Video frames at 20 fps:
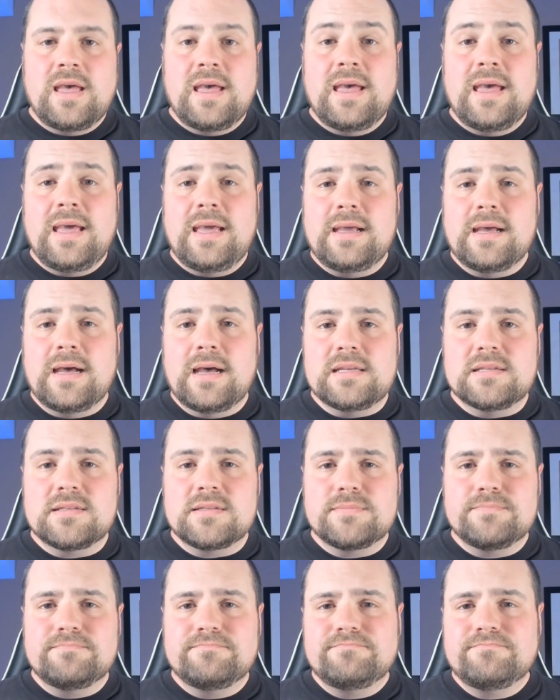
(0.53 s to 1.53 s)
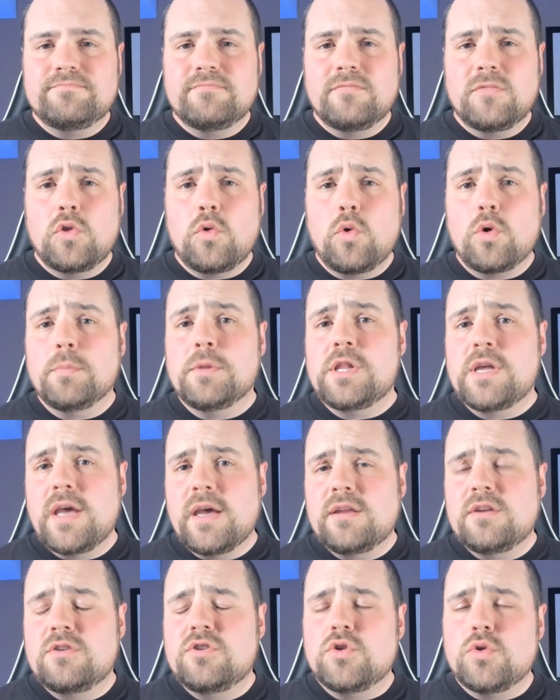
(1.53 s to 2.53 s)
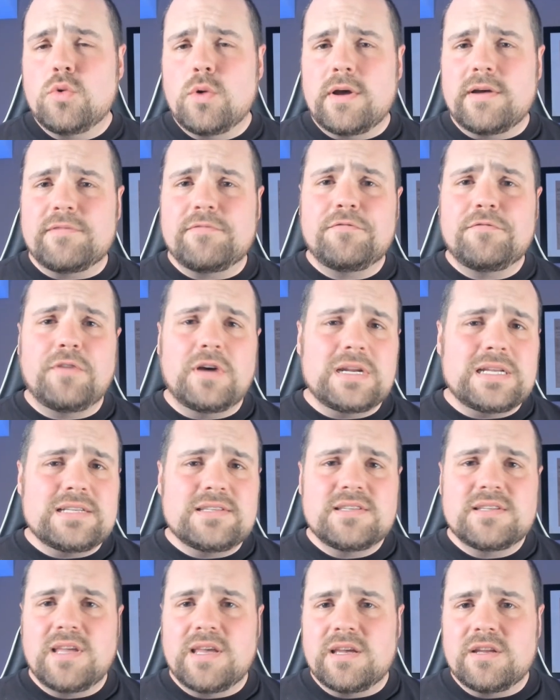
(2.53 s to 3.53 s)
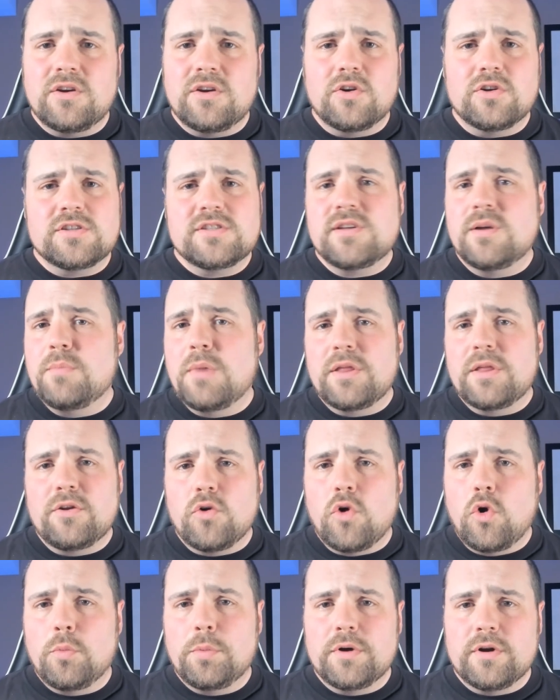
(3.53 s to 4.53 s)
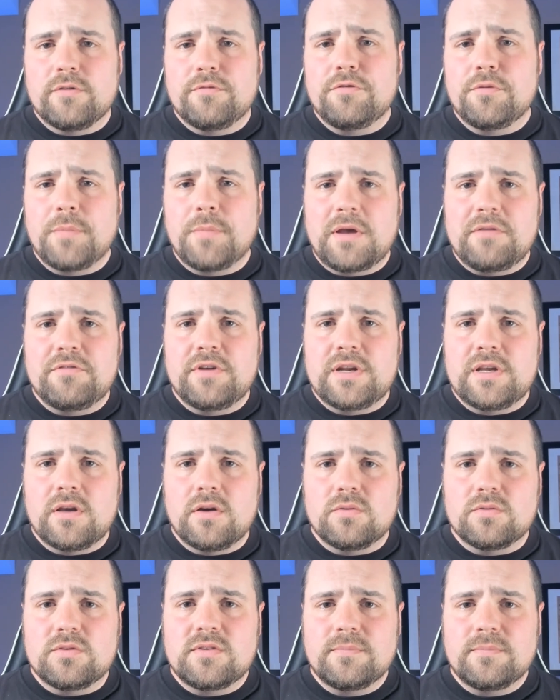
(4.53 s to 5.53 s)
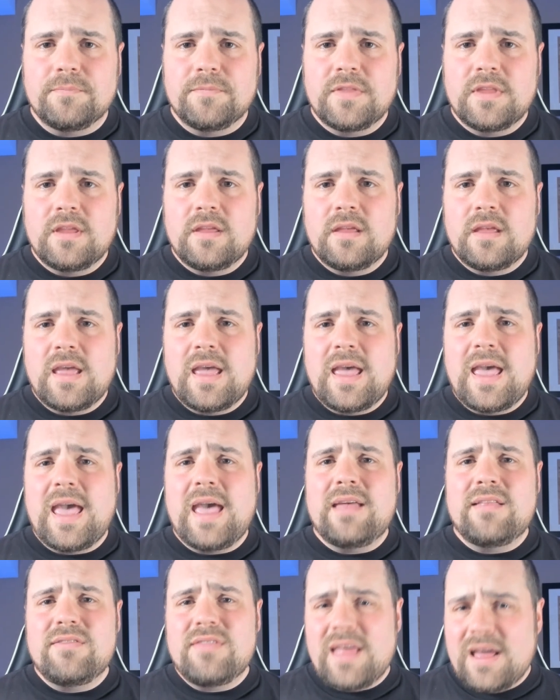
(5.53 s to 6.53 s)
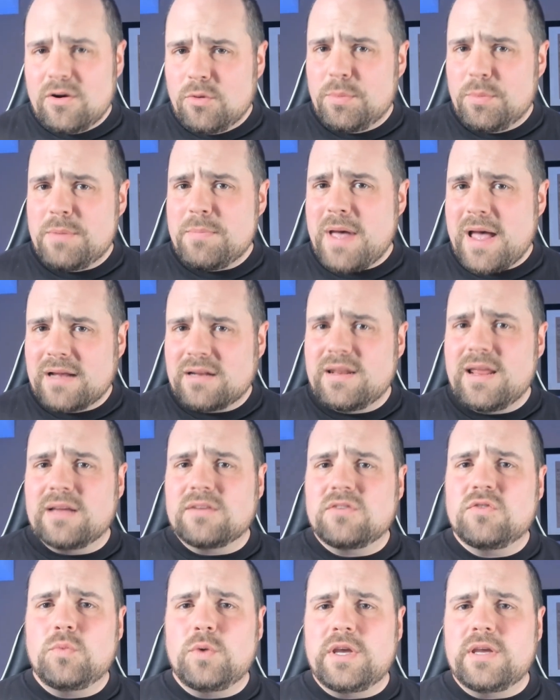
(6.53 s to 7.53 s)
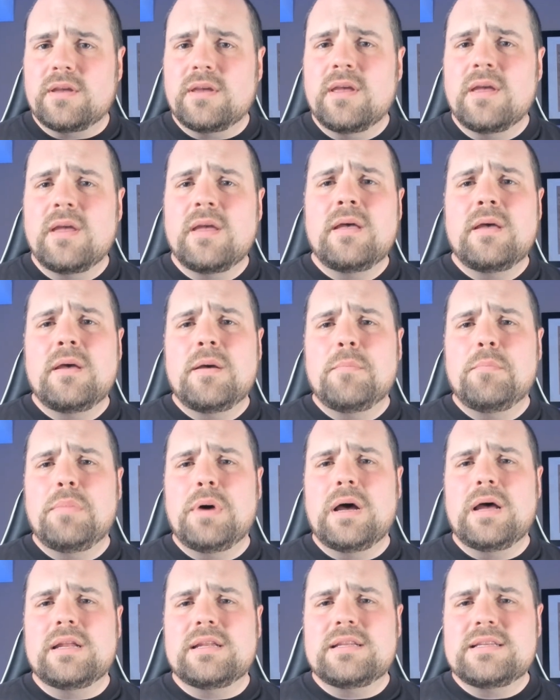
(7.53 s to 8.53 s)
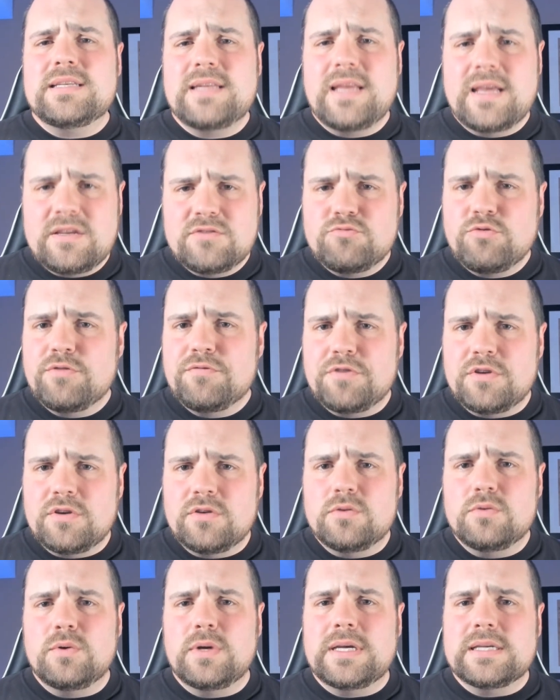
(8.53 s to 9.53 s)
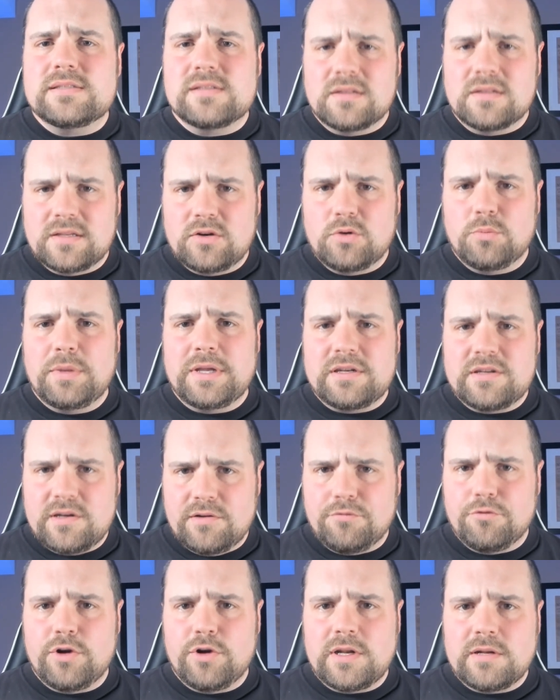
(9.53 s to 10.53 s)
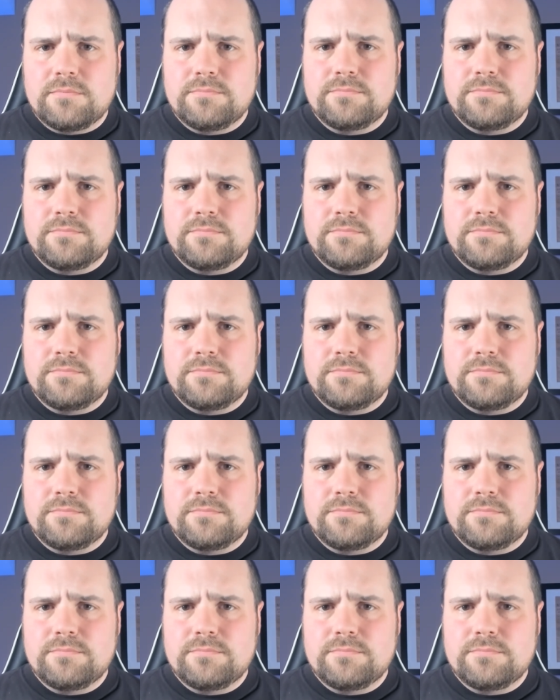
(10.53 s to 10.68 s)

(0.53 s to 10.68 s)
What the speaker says: Hey guys, normally I do a funny skit or some other opener for my videos, and that'll be back next week, but today's review is a little bit different.